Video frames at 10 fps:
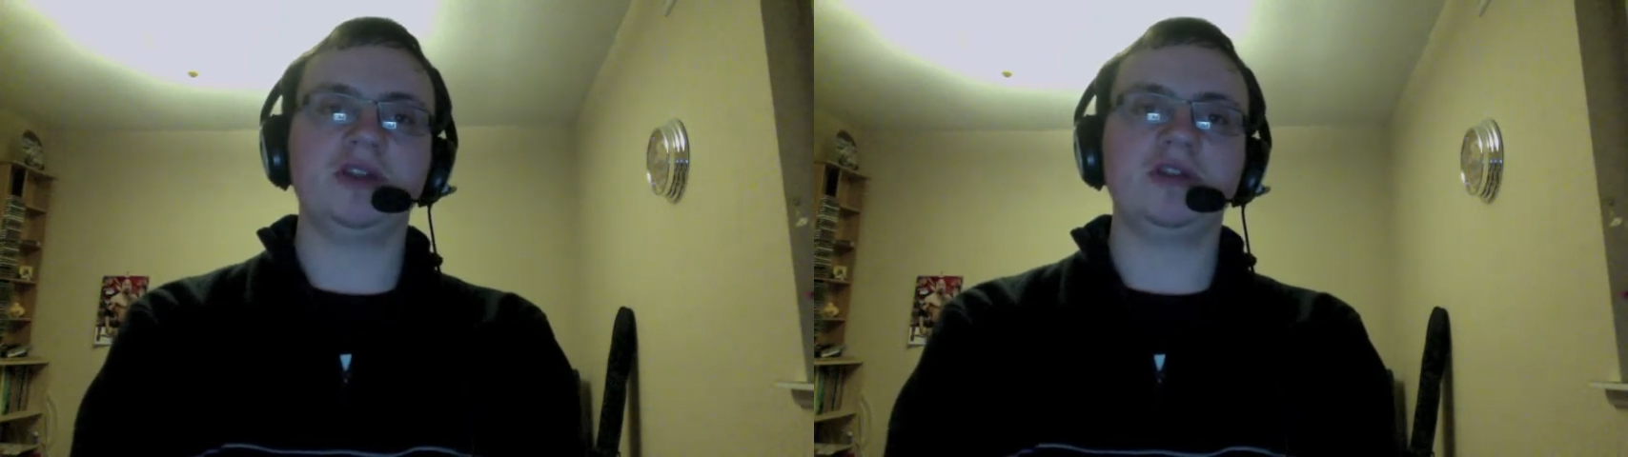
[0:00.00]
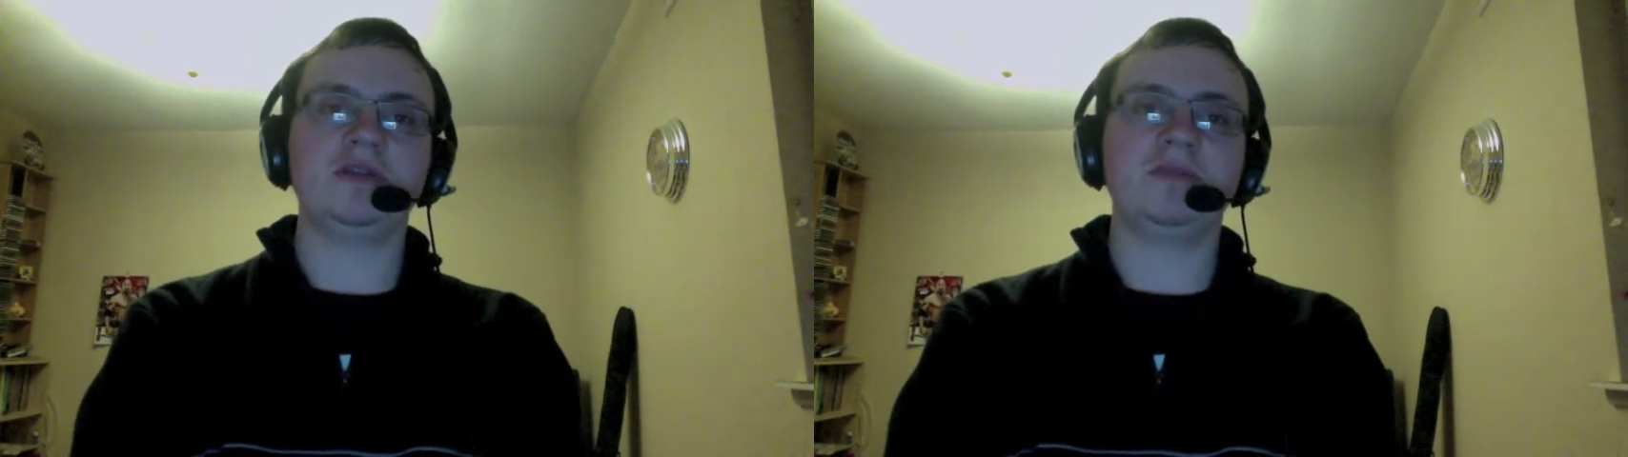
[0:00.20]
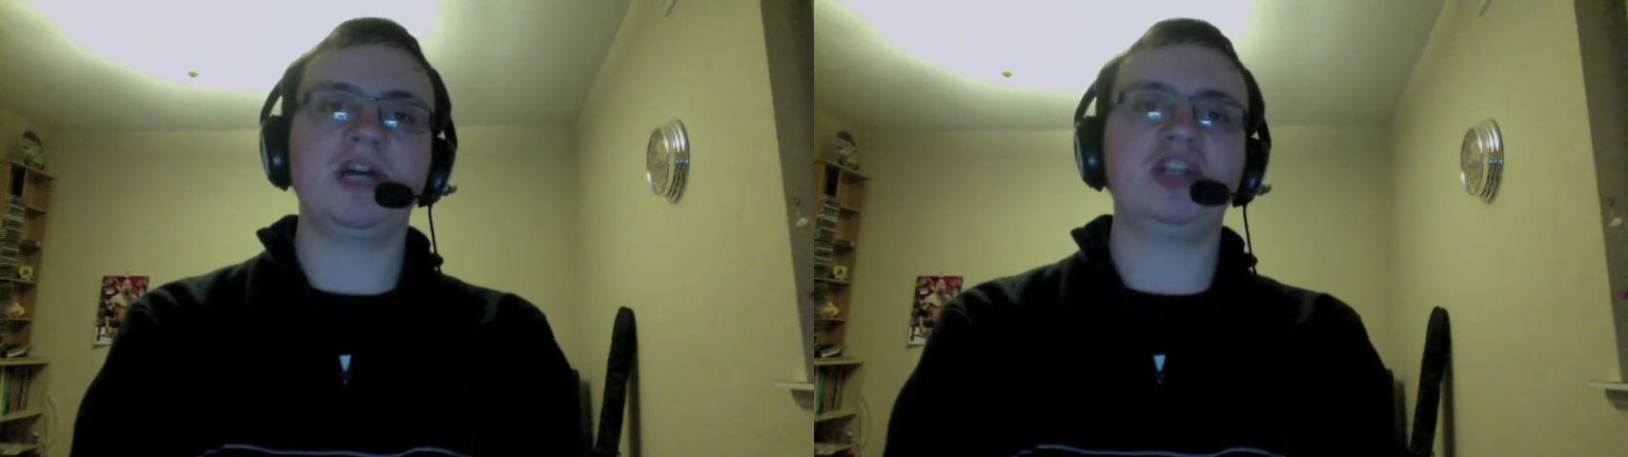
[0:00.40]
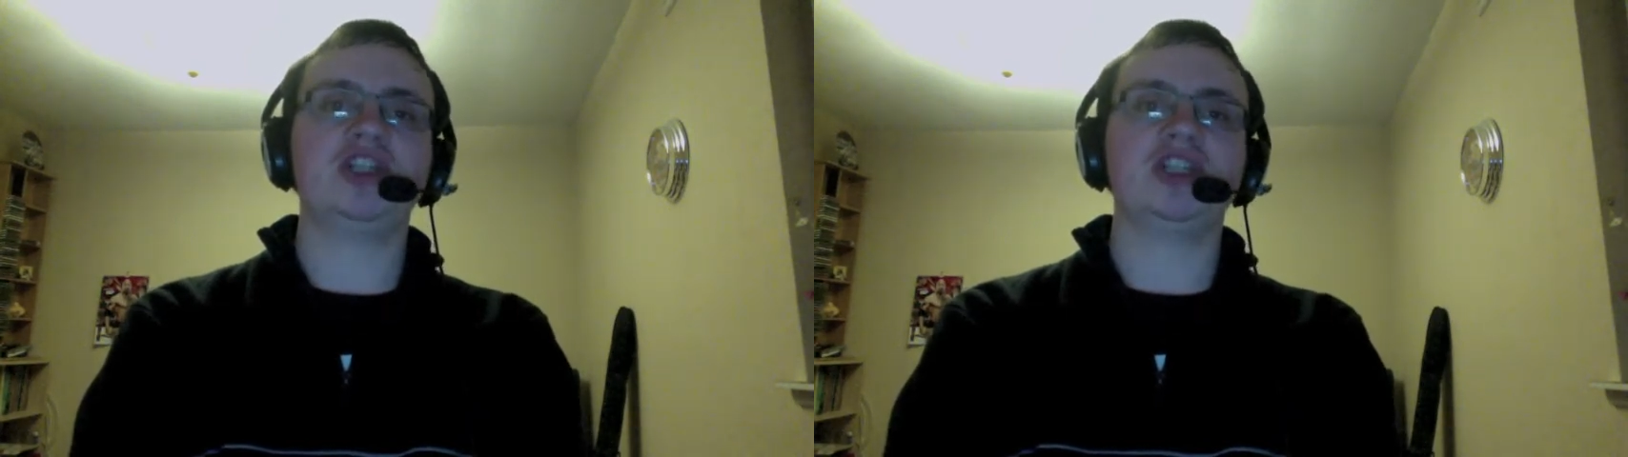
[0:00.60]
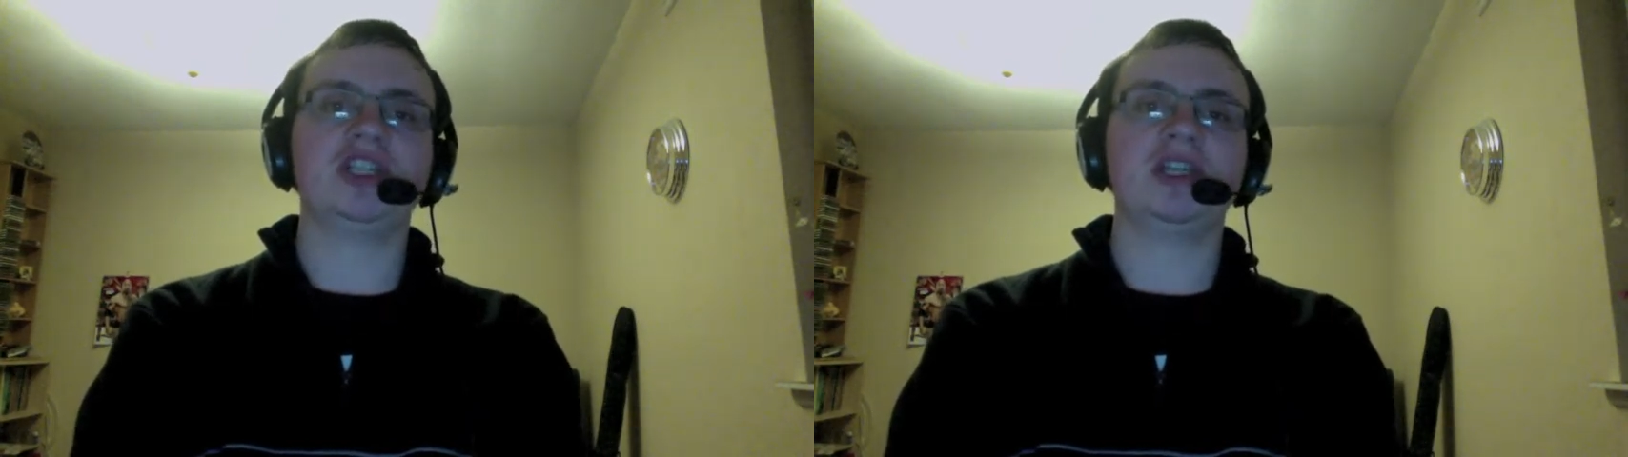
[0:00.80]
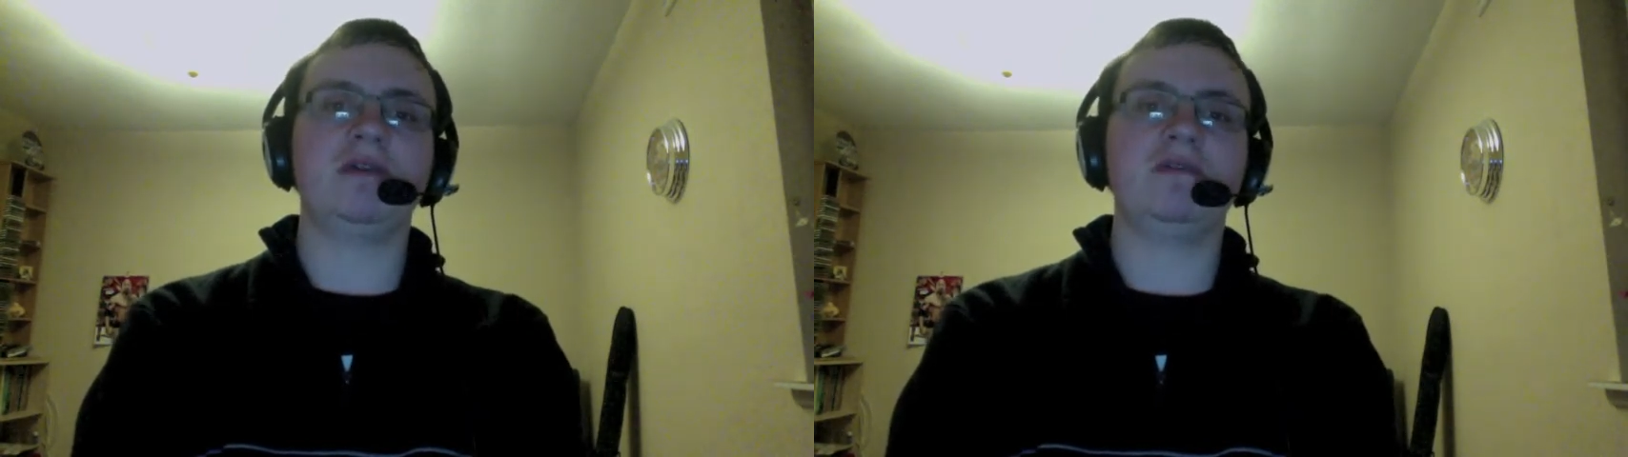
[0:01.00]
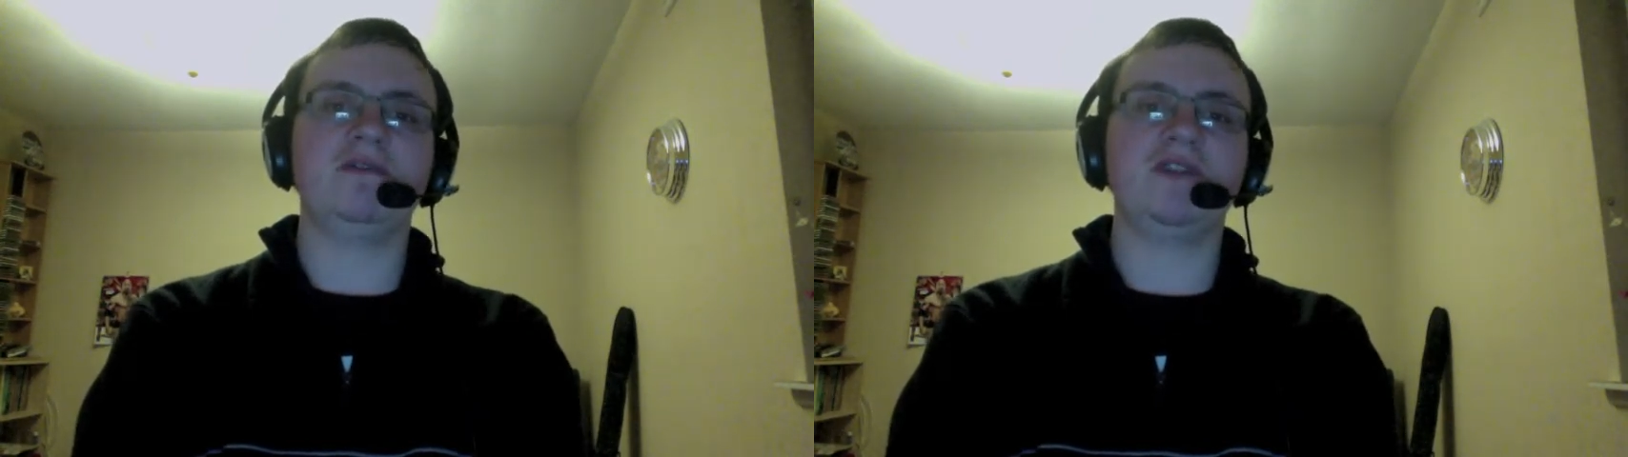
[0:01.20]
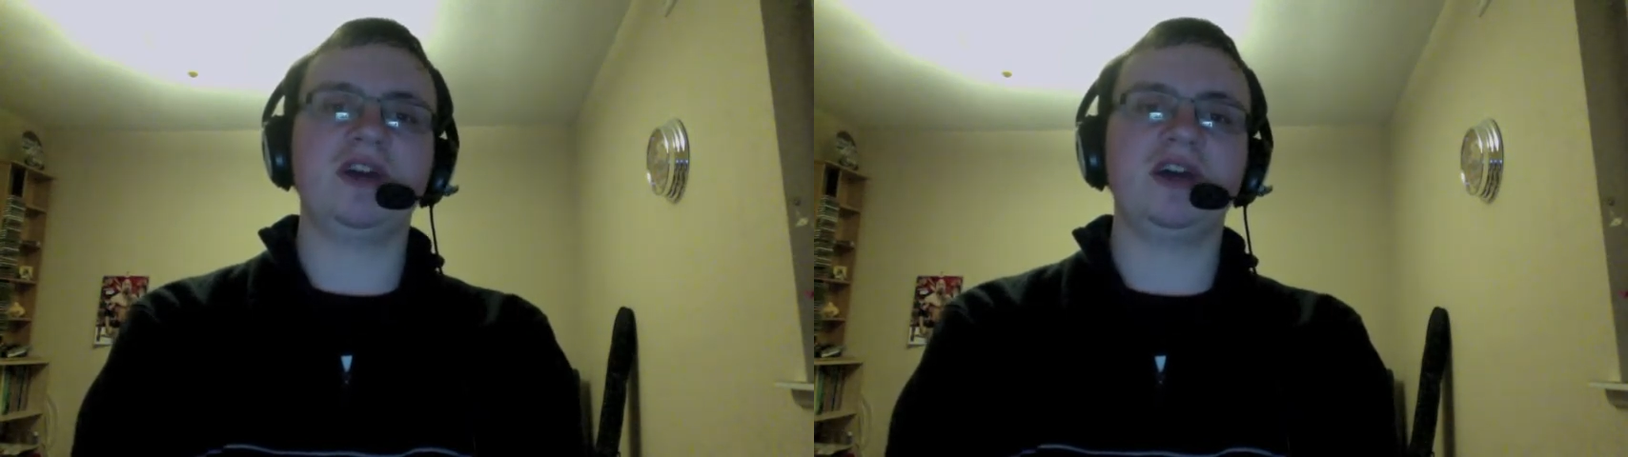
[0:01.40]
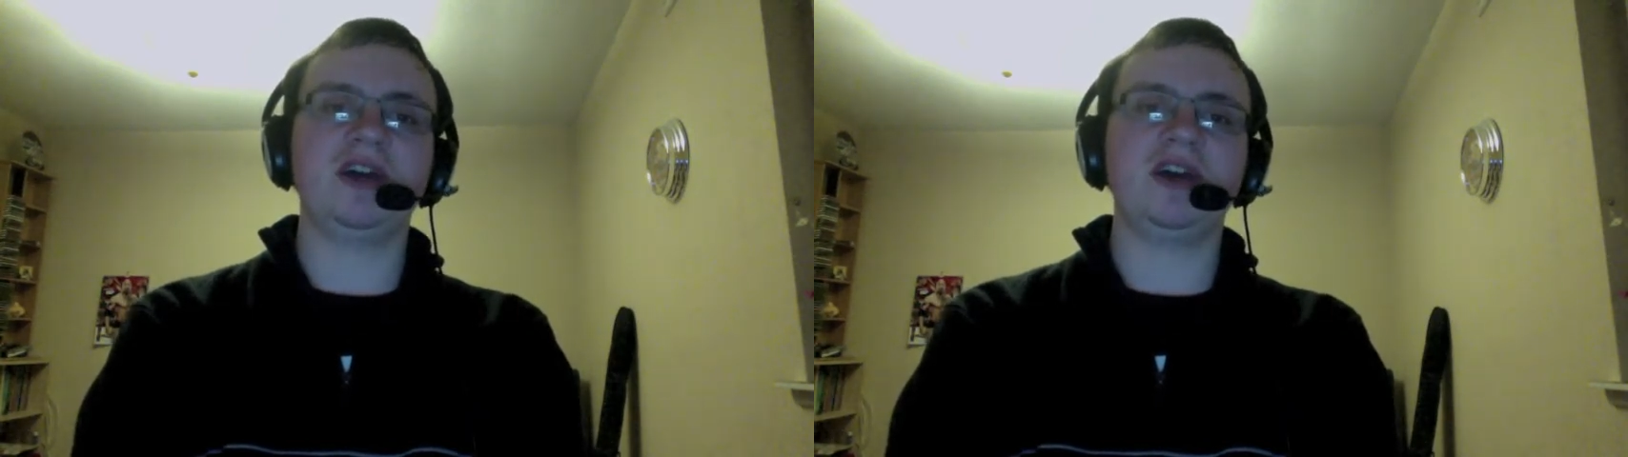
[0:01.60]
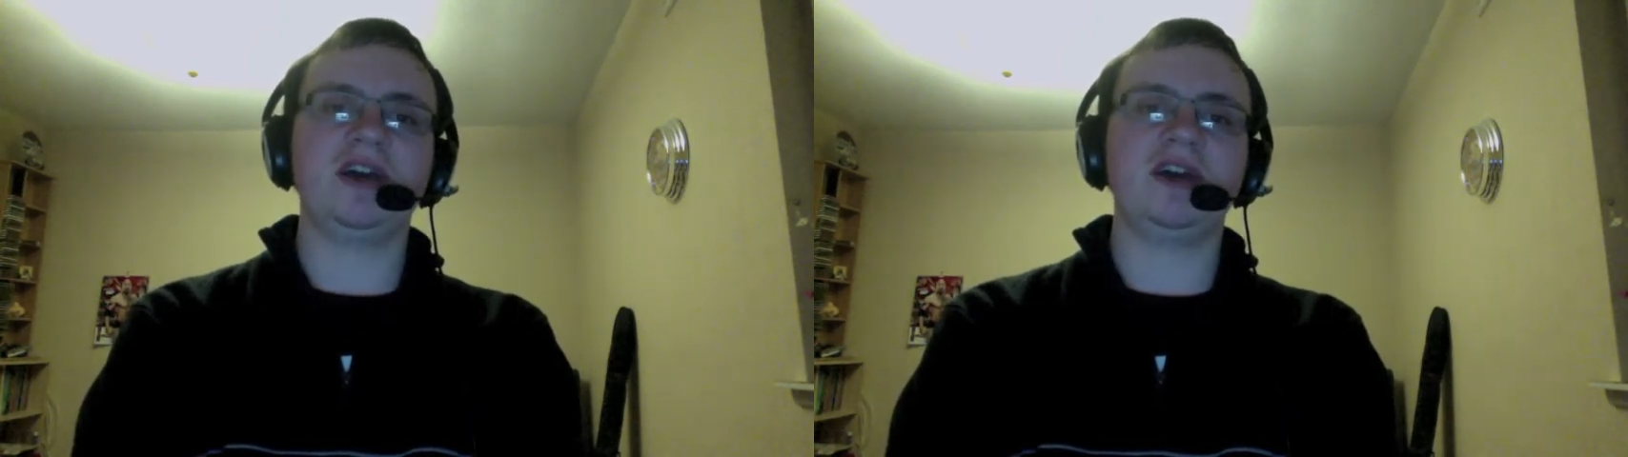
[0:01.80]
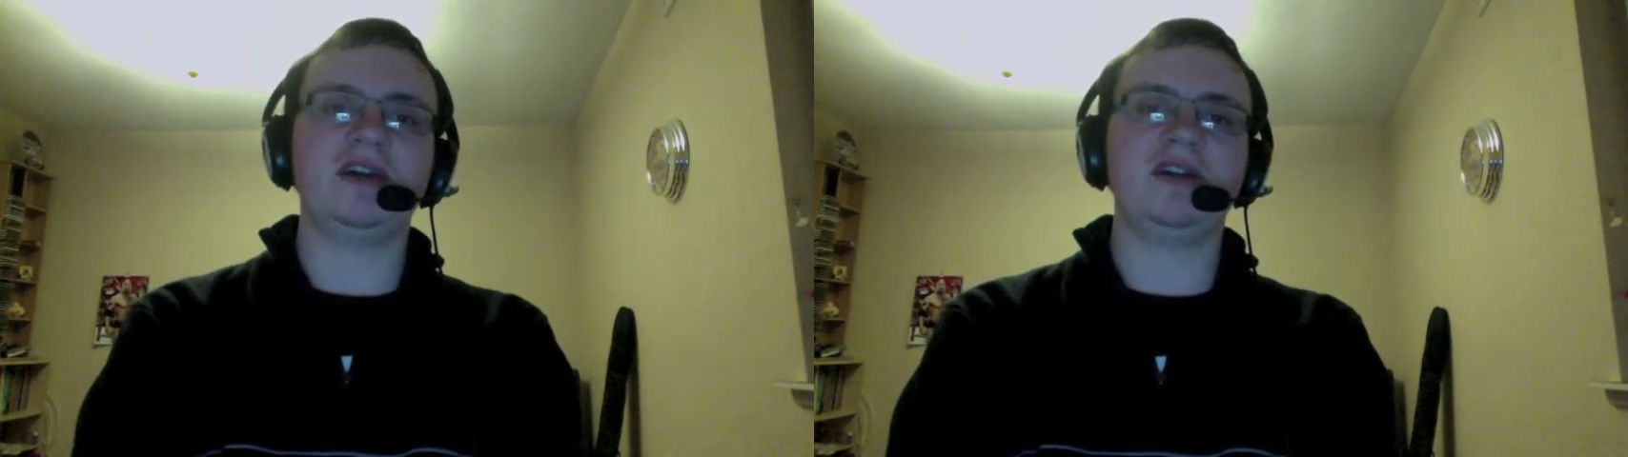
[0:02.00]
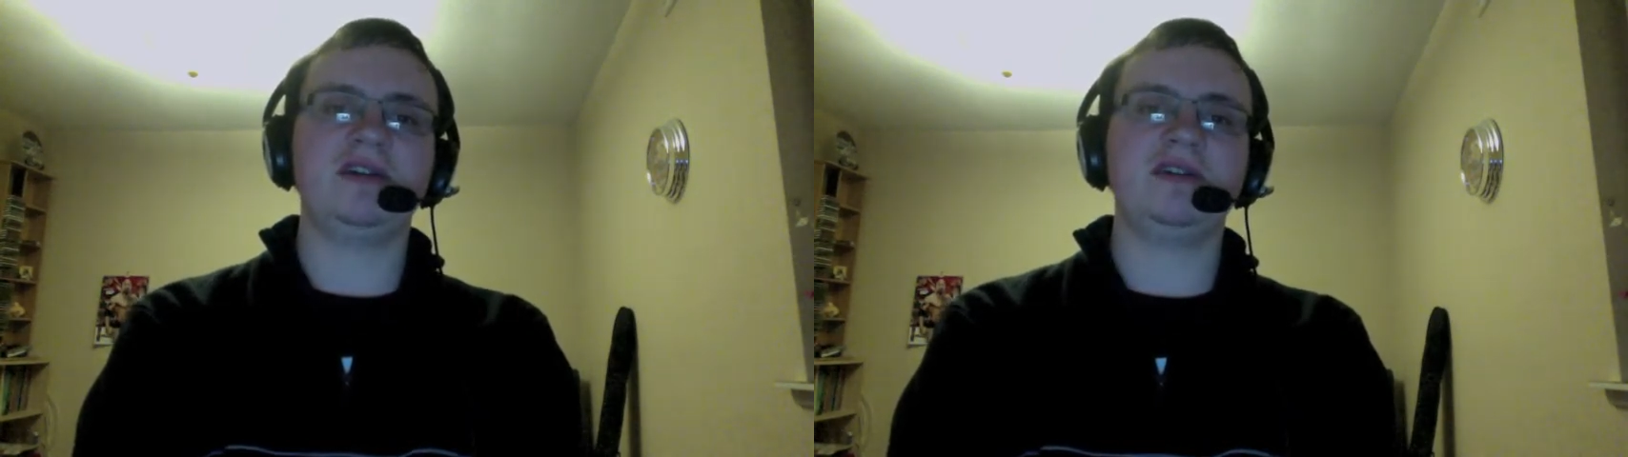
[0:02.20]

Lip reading: Now, the match itself, it